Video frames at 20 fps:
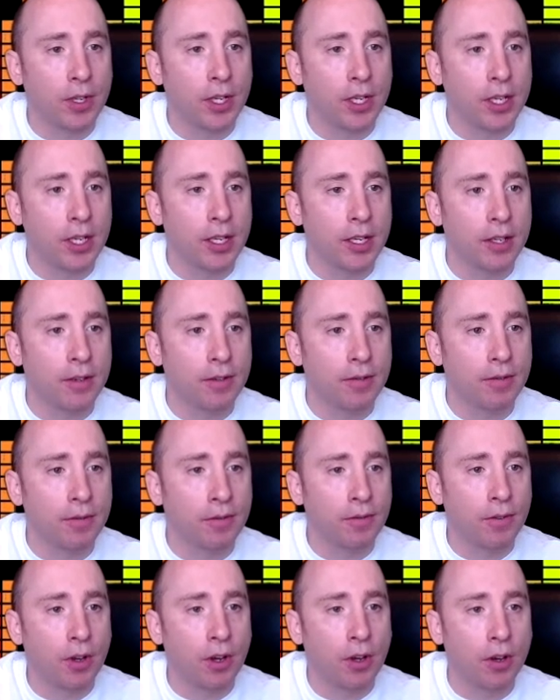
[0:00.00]
3,
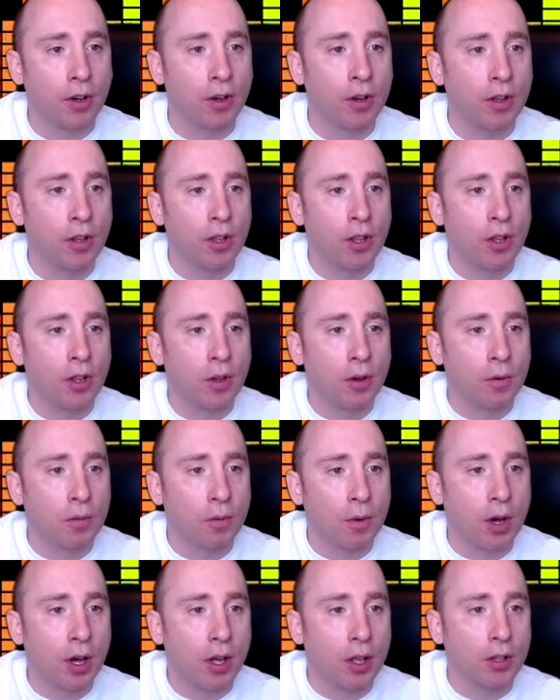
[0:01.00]
4.
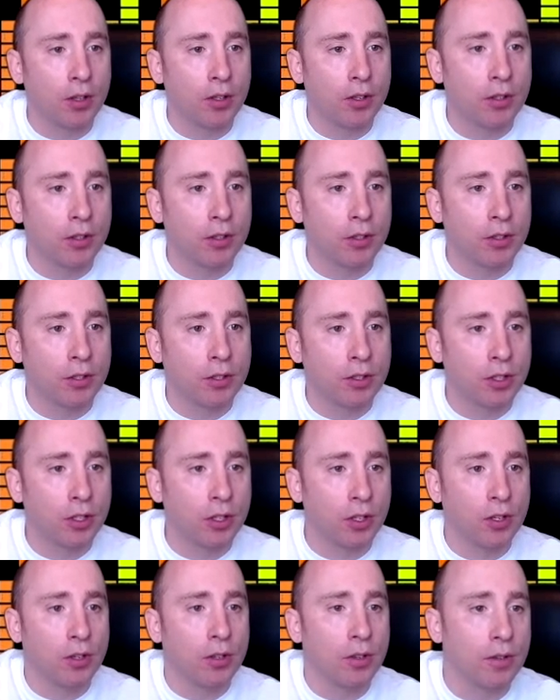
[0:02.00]
1, 2,
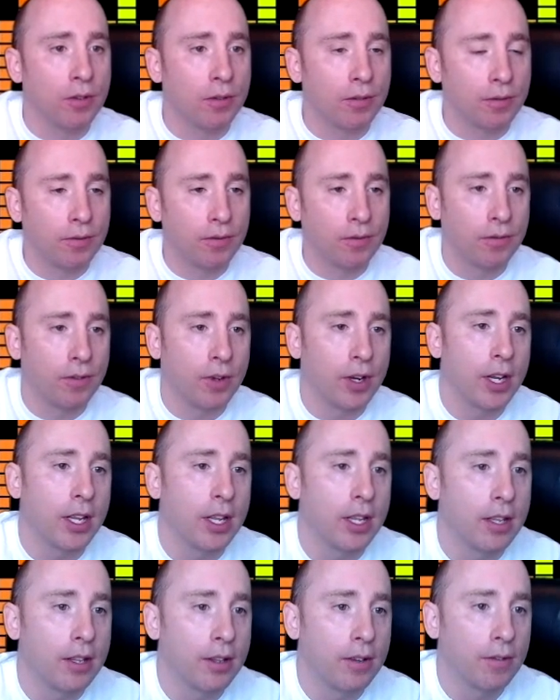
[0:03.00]
3,
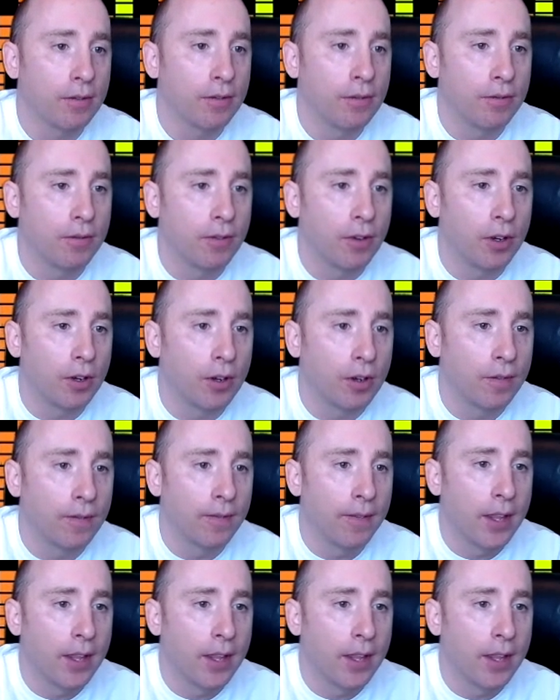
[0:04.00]
4.